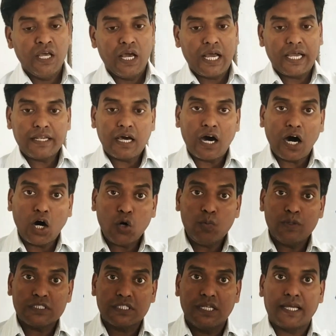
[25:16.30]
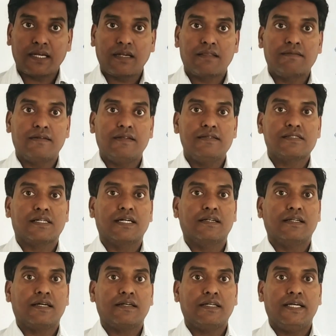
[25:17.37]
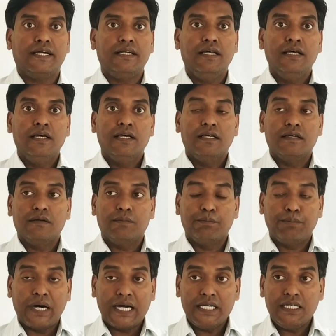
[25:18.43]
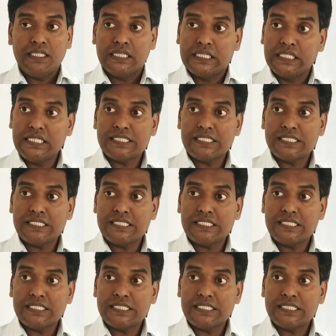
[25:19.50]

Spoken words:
And how much electricity is conducted by